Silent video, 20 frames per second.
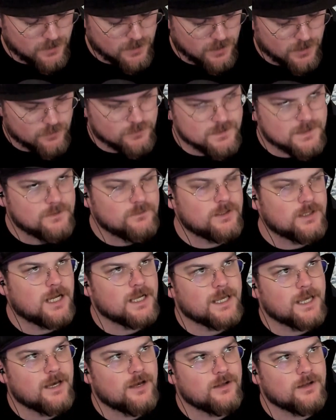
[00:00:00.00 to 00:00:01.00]
wasn't even
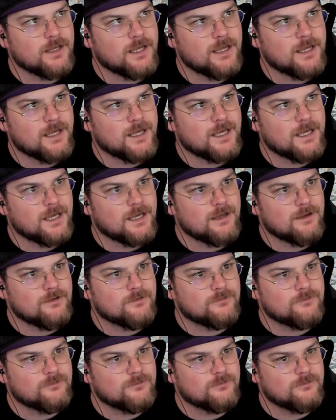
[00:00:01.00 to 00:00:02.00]
knockout
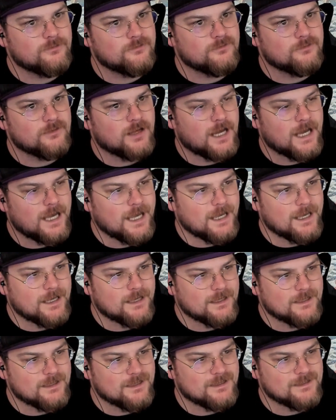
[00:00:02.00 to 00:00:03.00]
if
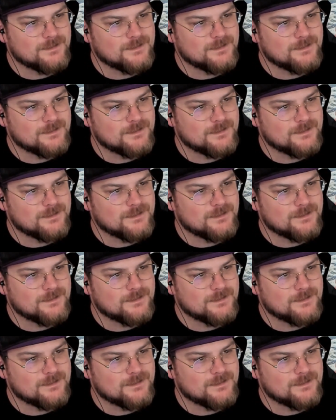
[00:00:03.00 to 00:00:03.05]
I